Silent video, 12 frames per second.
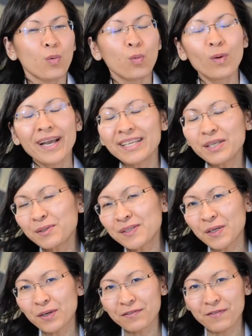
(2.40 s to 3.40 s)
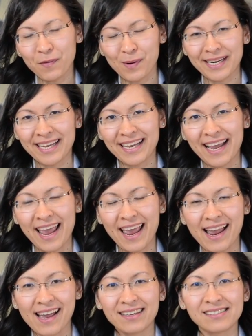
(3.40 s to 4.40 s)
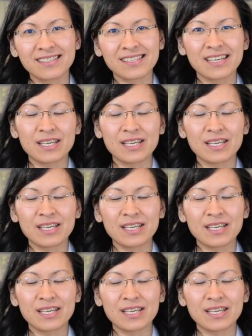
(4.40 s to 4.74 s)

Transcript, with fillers: when you turn forty and